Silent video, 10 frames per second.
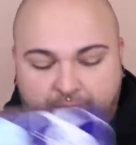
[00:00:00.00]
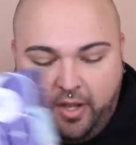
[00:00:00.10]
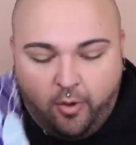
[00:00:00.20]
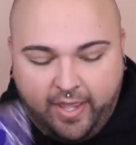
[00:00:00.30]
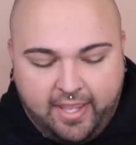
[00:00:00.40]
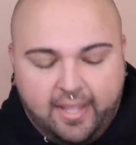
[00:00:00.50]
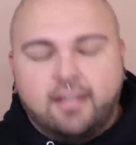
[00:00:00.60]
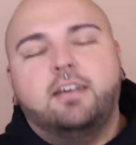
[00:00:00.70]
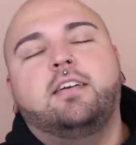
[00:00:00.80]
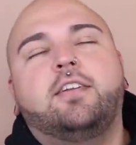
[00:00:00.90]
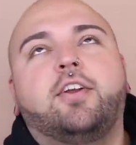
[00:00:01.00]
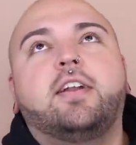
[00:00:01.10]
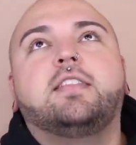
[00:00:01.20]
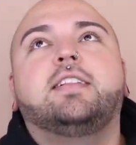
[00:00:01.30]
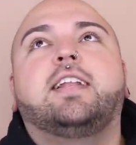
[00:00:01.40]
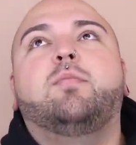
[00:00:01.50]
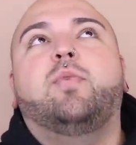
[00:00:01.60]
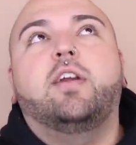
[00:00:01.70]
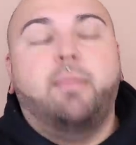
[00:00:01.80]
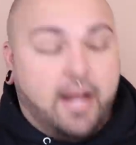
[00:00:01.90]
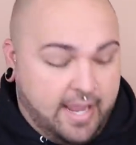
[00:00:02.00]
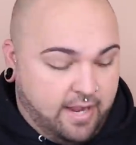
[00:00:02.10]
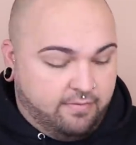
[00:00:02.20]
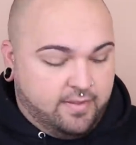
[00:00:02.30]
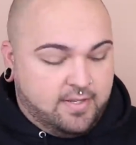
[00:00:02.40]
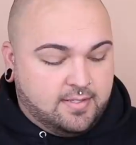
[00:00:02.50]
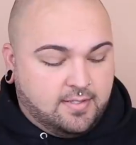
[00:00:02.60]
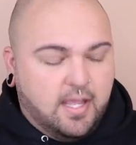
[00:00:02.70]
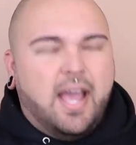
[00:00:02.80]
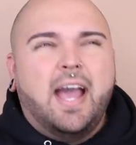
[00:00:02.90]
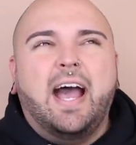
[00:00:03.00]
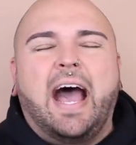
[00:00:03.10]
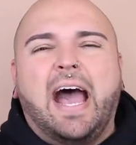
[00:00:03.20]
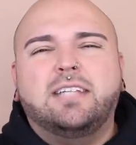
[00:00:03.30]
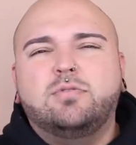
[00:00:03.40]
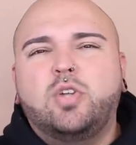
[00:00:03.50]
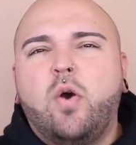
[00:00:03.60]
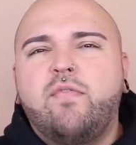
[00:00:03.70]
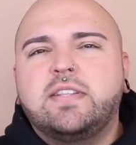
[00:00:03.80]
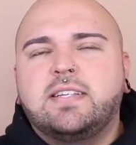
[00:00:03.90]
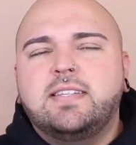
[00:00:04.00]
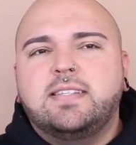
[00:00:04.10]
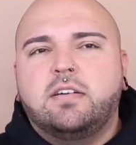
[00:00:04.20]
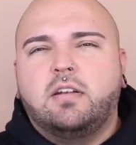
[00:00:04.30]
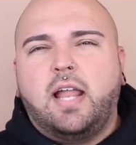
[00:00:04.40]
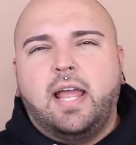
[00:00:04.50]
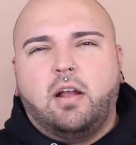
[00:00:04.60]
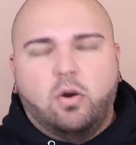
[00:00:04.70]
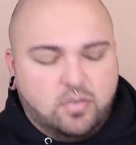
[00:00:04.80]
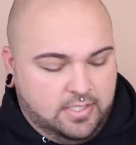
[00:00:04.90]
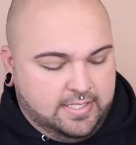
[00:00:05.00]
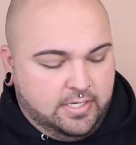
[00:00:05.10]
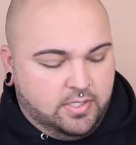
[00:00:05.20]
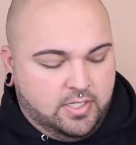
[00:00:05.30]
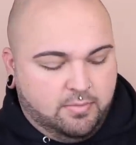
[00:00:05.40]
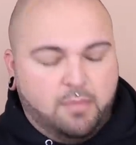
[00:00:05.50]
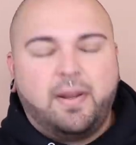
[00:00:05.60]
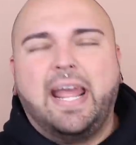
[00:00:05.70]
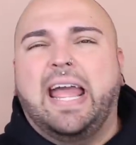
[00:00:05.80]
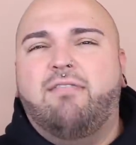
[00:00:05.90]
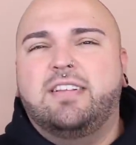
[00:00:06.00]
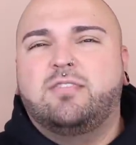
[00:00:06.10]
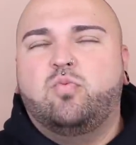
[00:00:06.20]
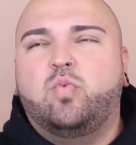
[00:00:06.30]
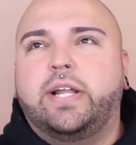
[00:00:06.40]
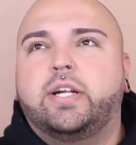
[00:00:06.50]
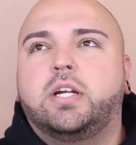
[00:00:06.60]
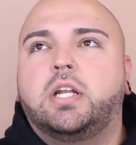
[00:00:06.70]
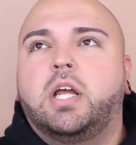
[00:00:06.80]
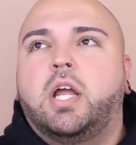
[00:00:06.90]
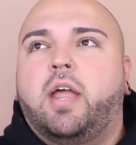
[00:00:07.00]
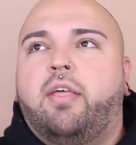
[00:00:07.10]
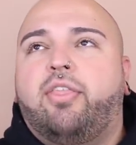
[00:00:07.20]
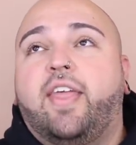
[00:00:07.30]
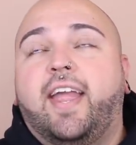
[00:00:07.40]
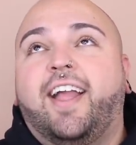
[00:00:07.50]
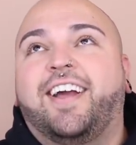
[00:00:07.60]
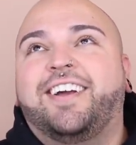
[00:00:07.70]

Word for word: okay, you're gonna think that I'm weird, but I have this, I don't know if it's considered like OCD or something, but I have this weird thing.